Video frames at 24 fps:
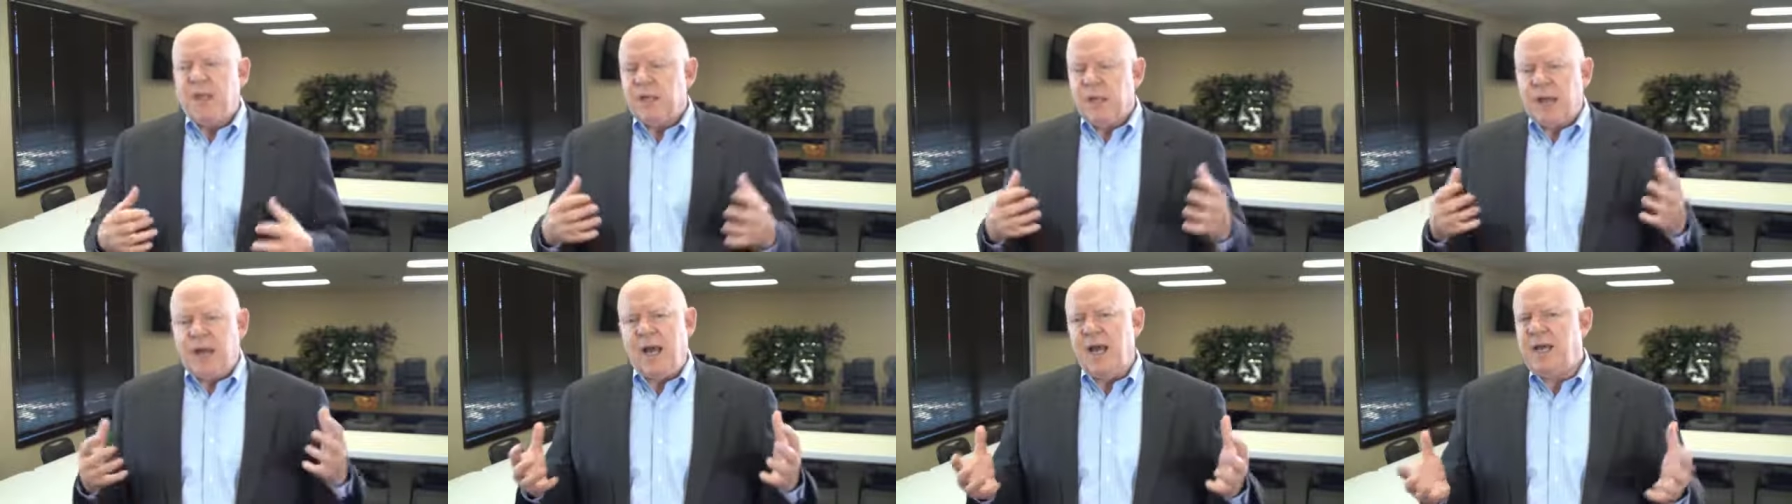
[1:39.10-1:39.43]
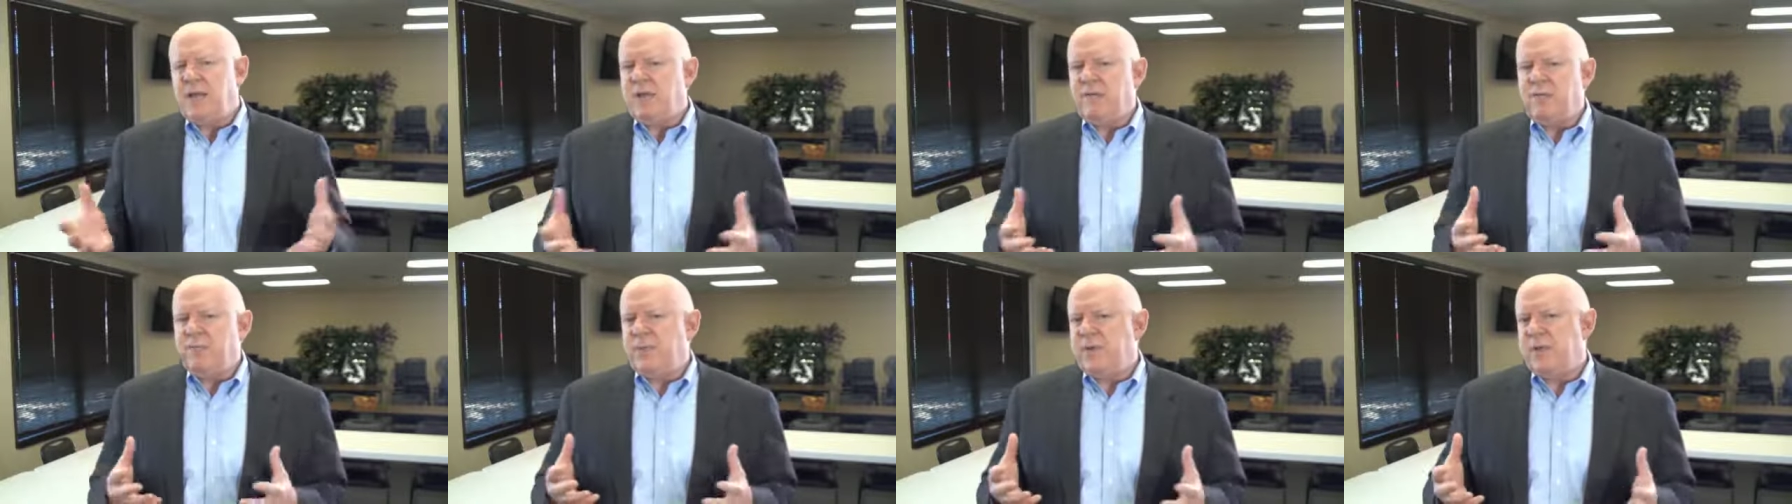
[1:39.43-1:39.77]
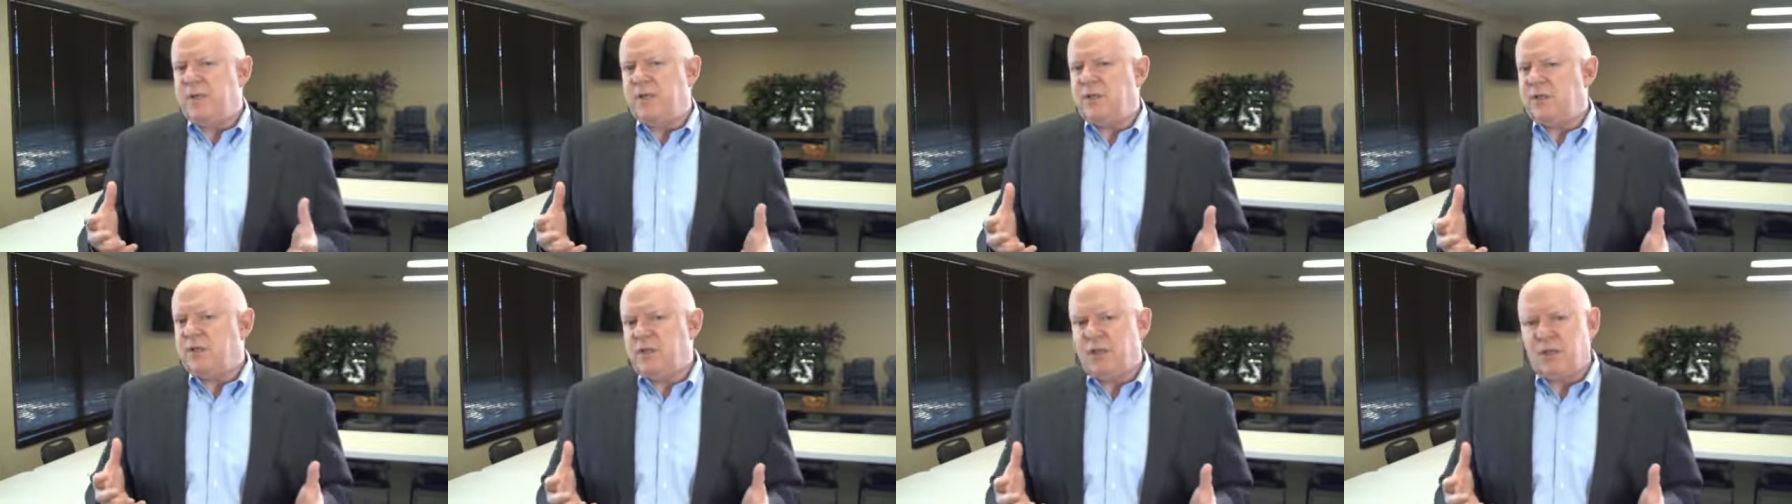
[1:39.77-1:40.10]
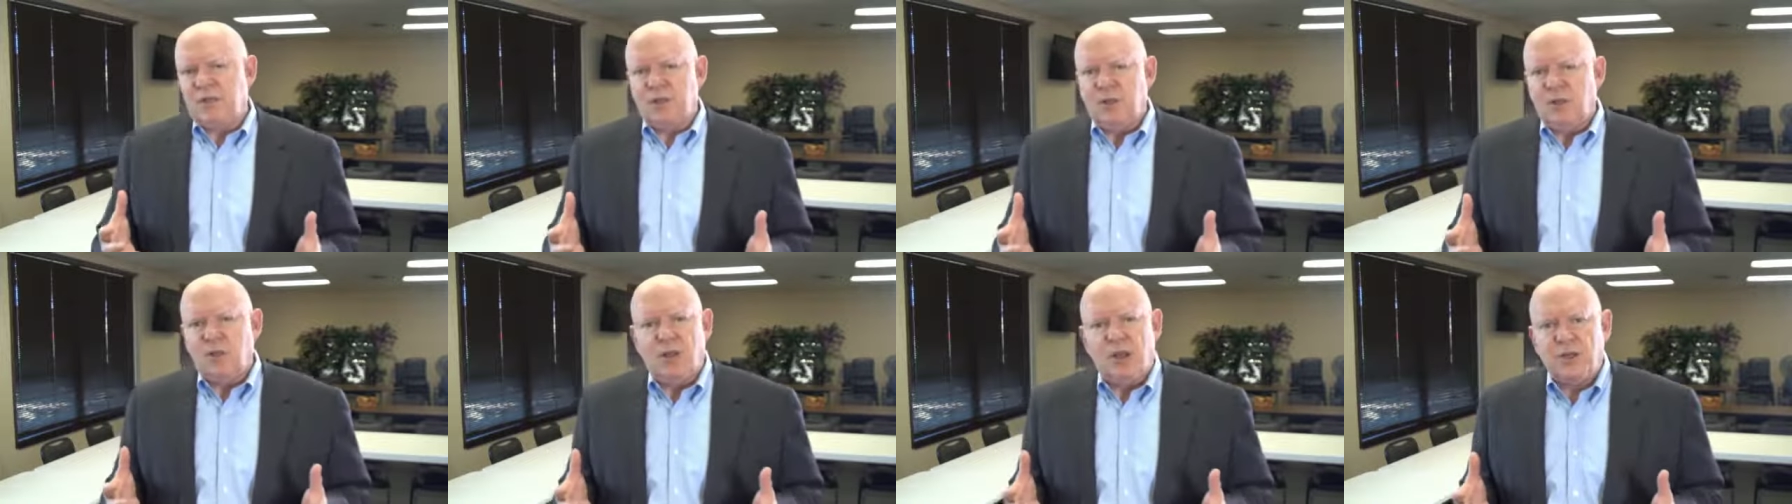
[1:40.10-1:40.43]
kind of being
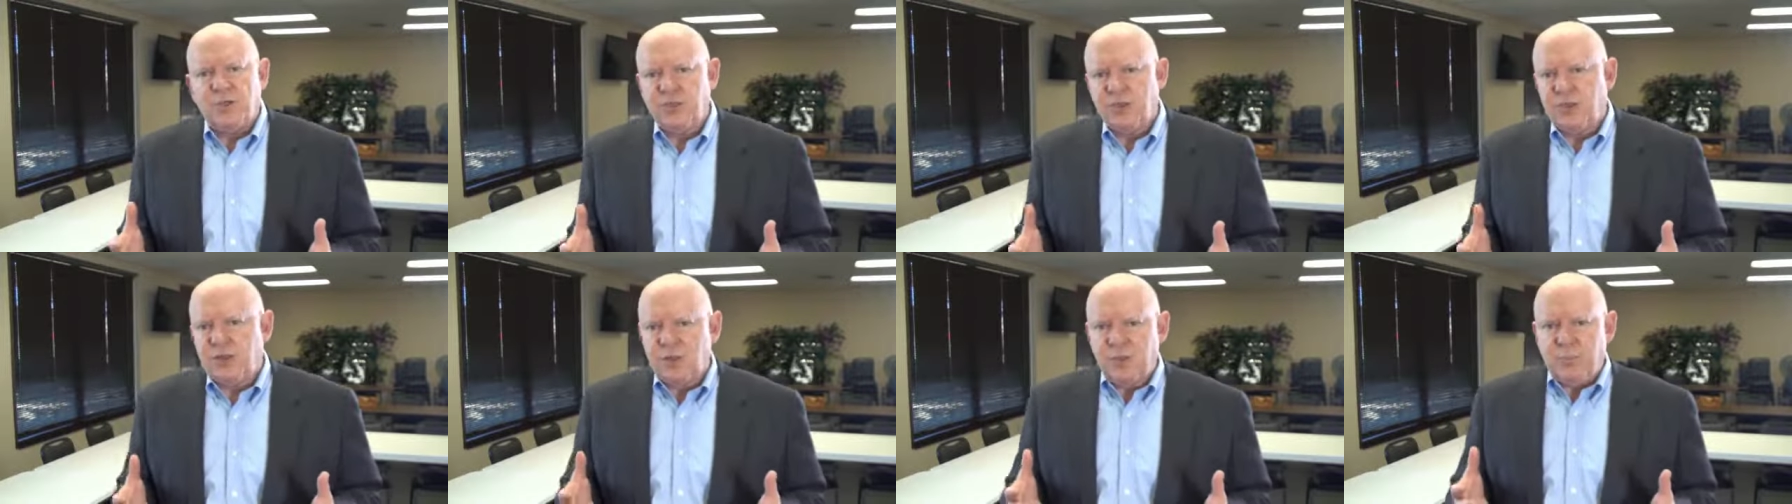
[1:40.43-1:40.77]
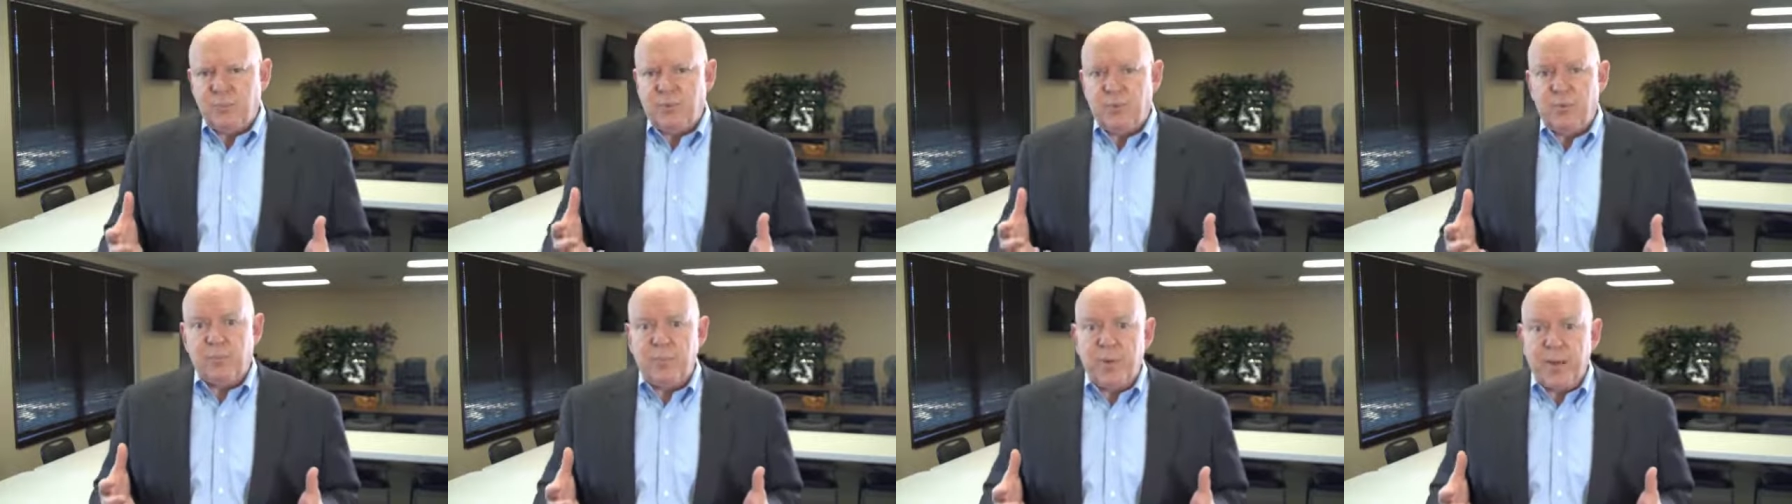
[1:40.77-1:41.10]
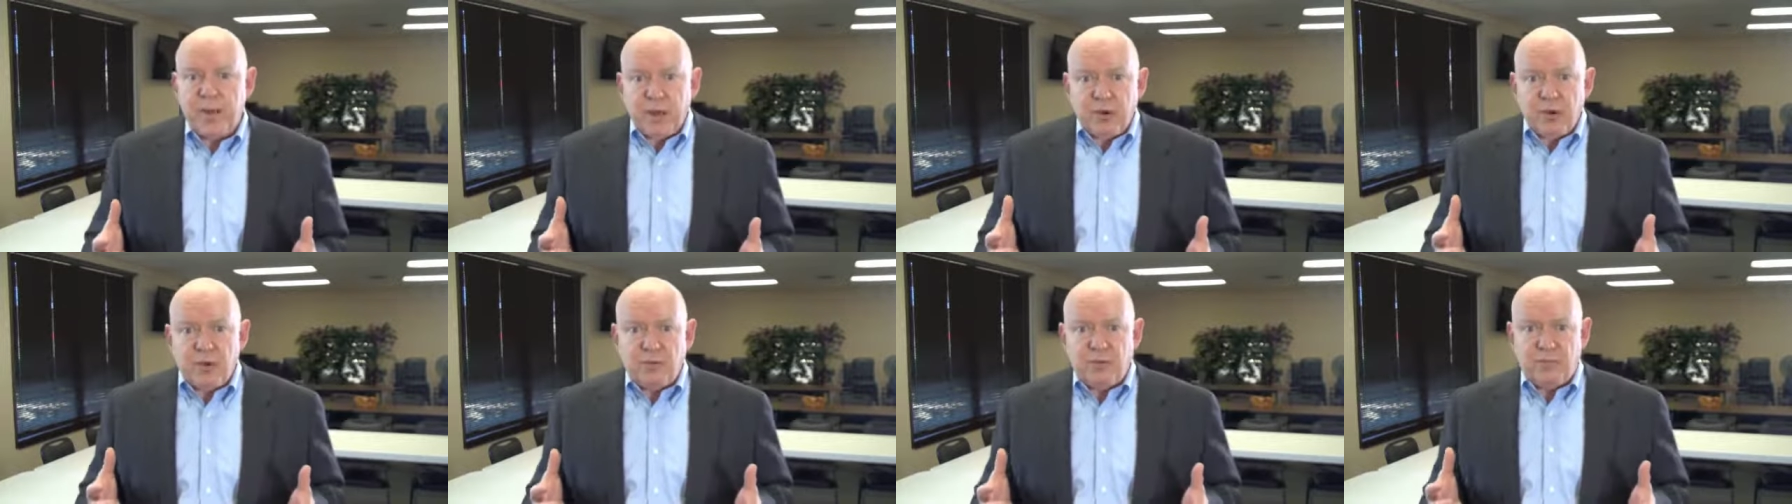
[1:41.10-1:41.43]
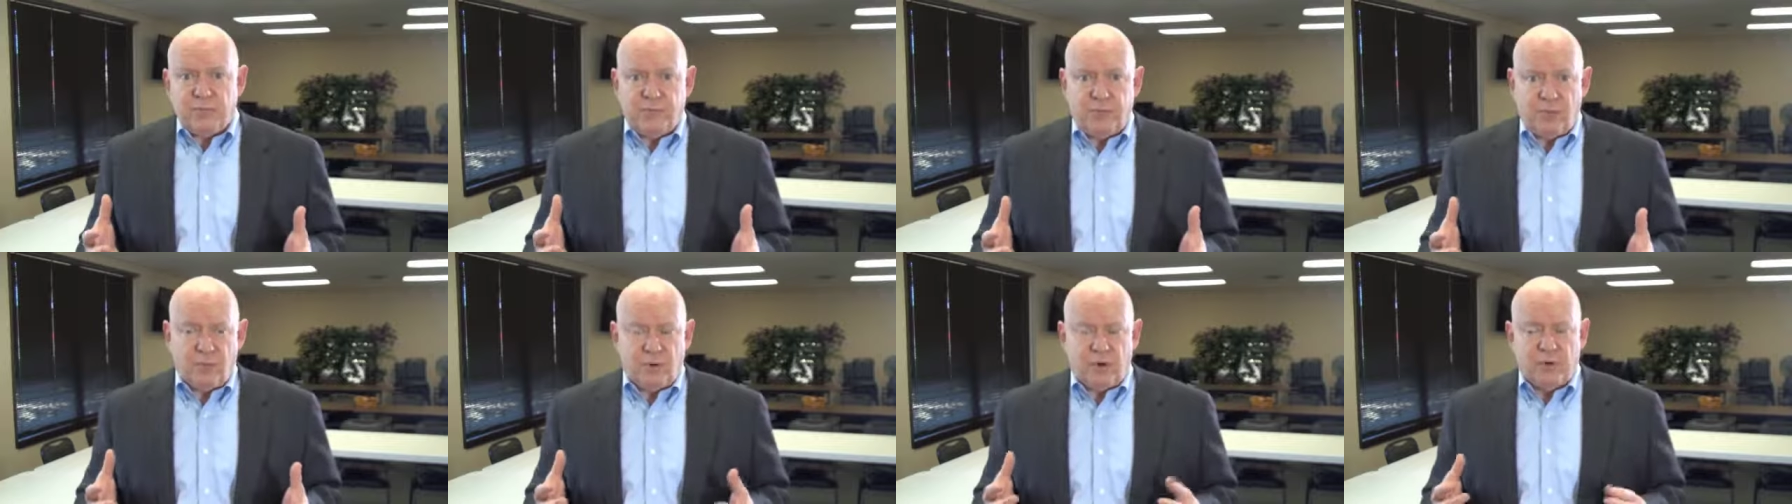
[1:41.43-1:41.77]
technologically prepared
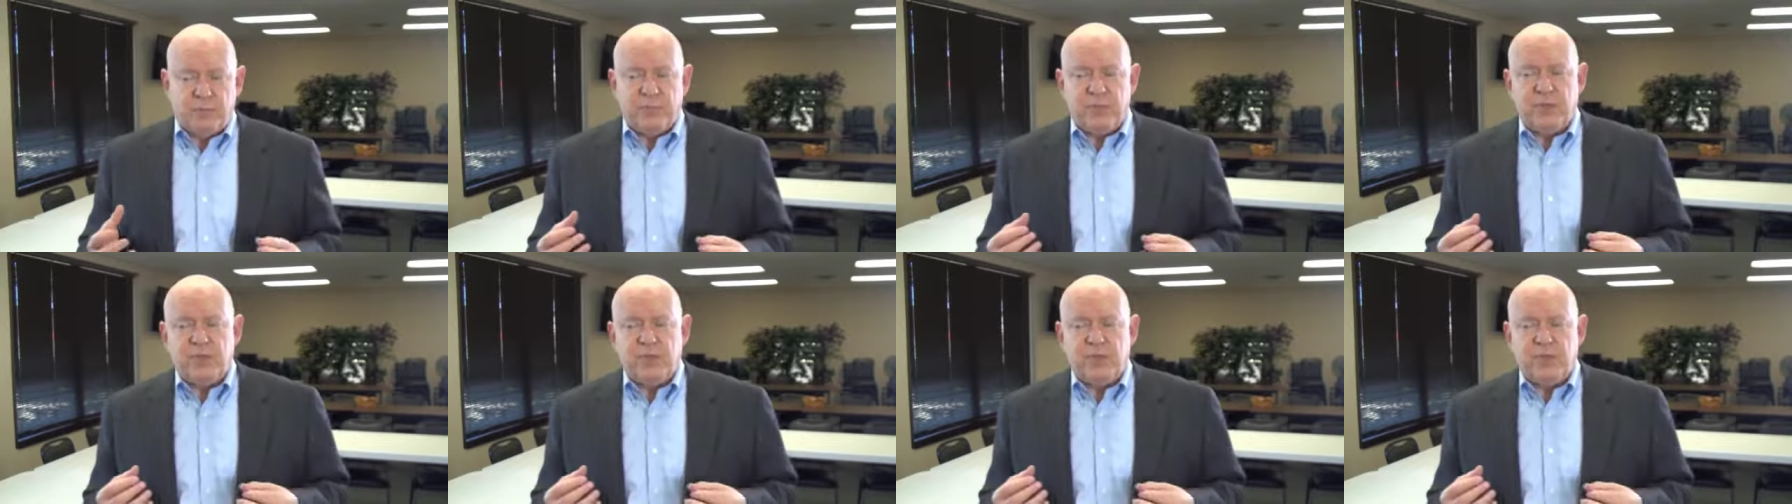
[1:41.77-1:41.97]
for it,